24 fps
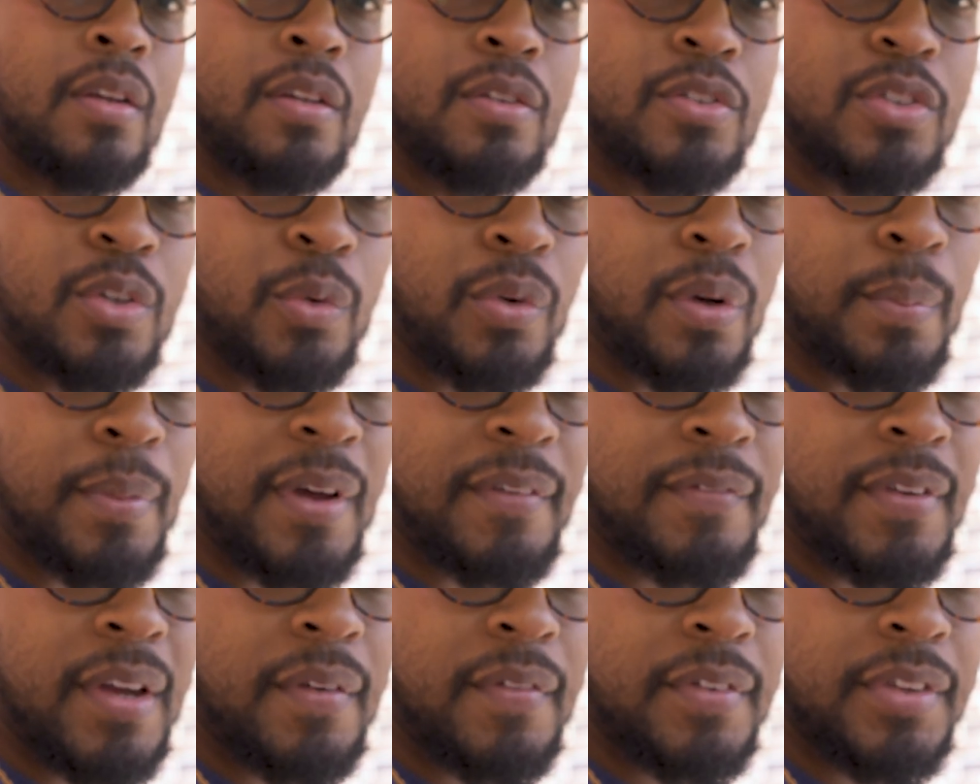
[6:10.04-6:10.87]
So one of
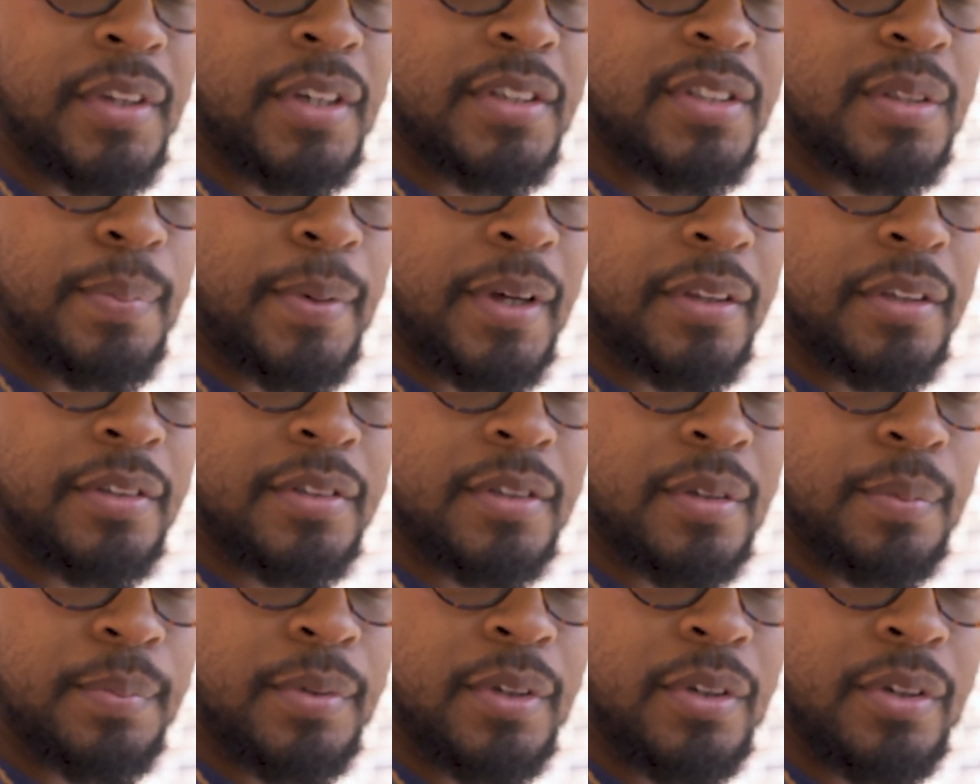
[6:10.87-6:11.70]
my favorite things about
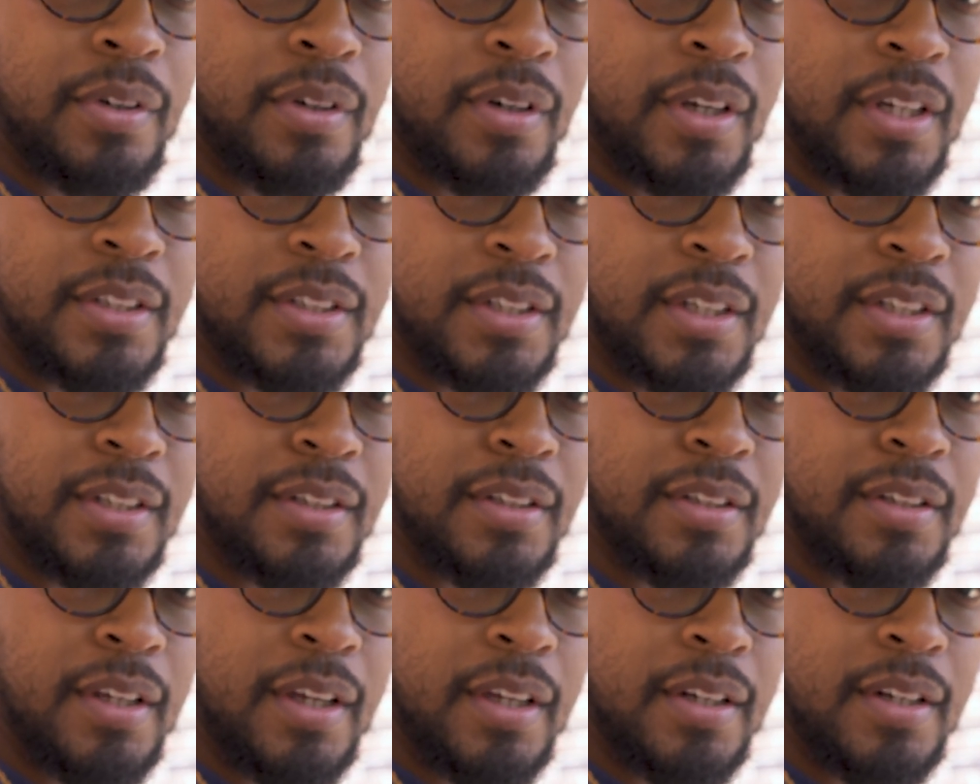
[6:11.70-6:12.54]
this computer is that
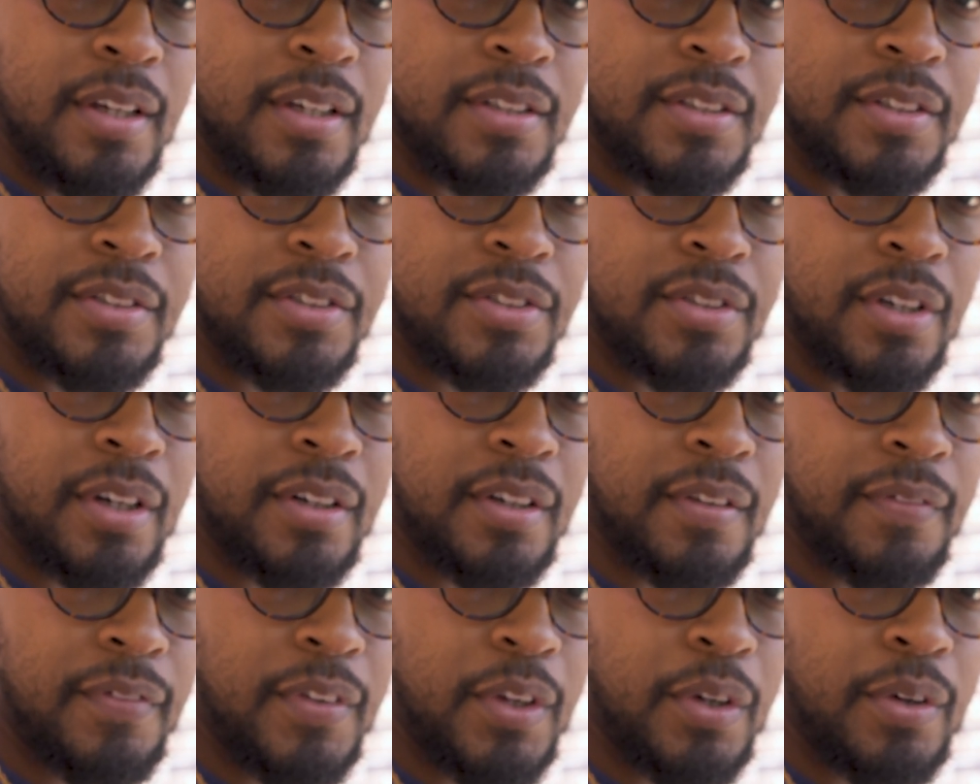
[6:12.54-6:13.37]
it doesn't
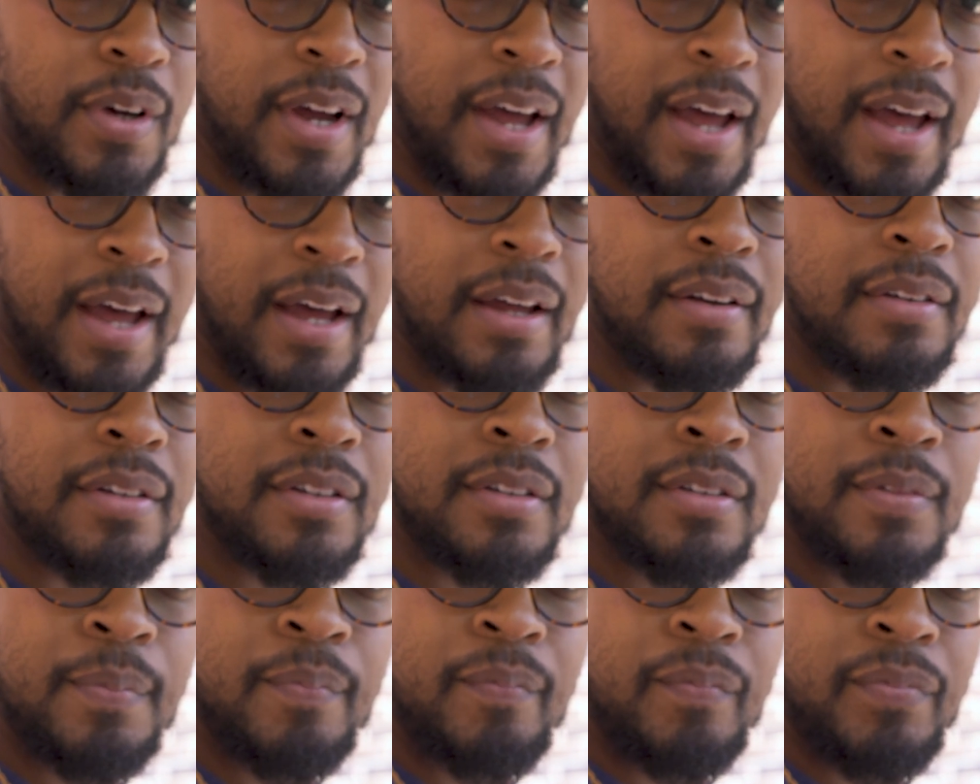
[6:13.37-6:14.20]
start to feel hot
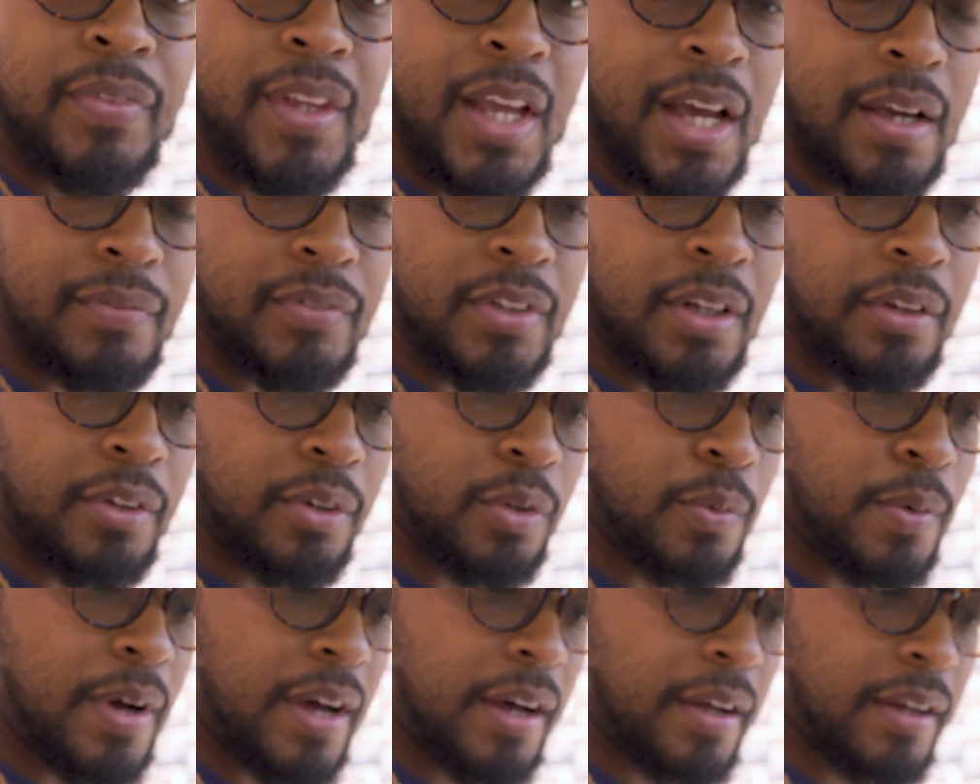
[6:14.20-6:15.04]
after a
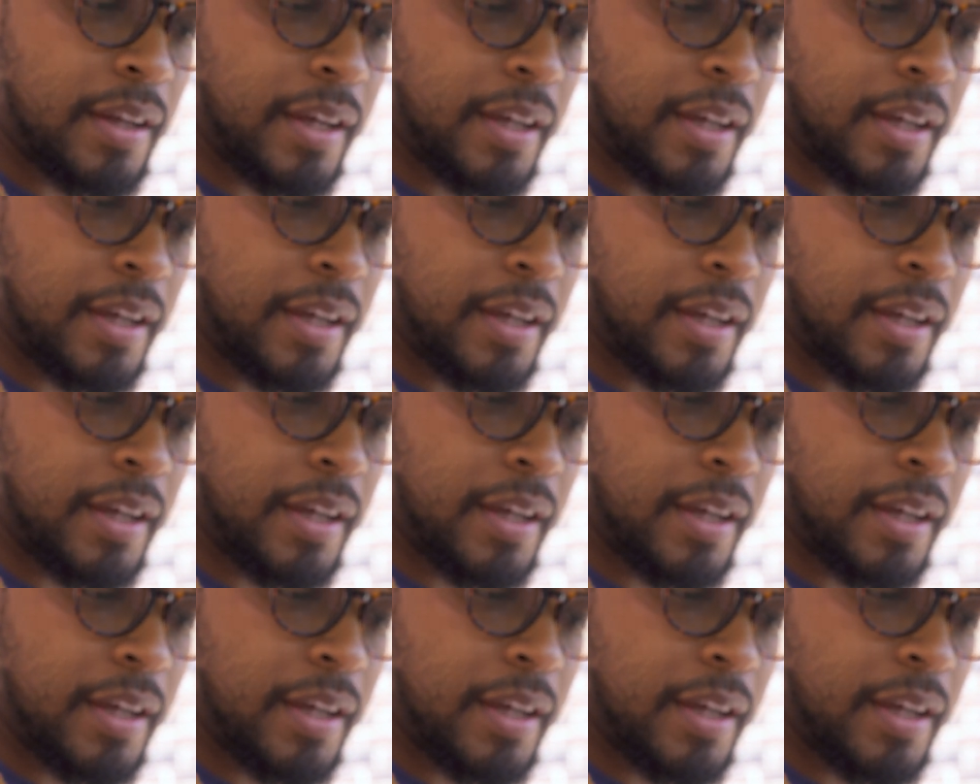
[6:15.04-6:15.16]
little while.